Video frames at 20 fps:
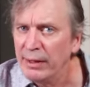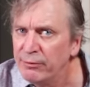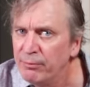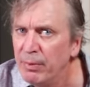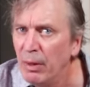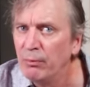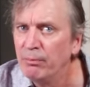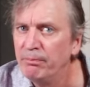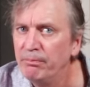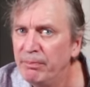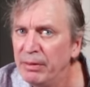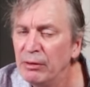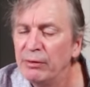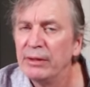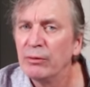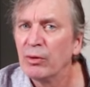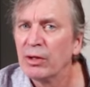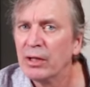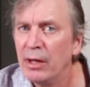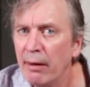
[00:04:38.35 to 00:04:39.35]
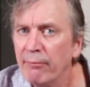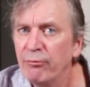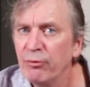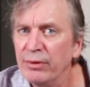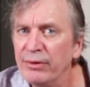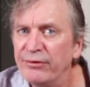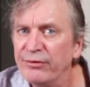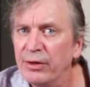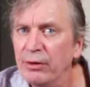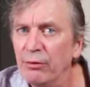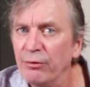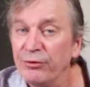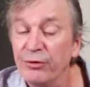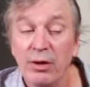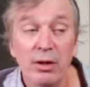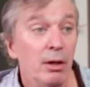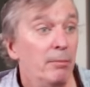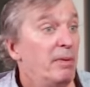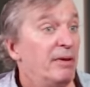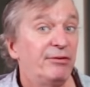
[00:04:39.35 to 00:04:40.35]
It's about building recovery skills. You're
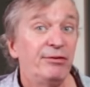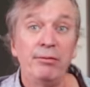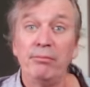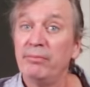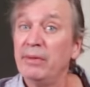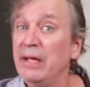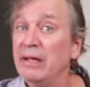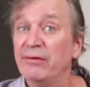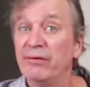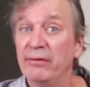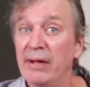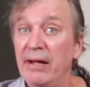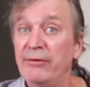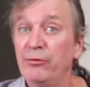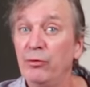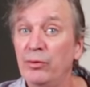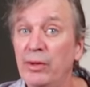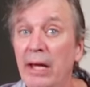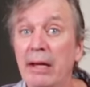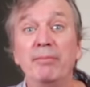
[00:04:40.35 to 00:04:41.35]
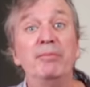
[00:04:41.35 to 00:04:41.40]
going to miss some things, and that's okay.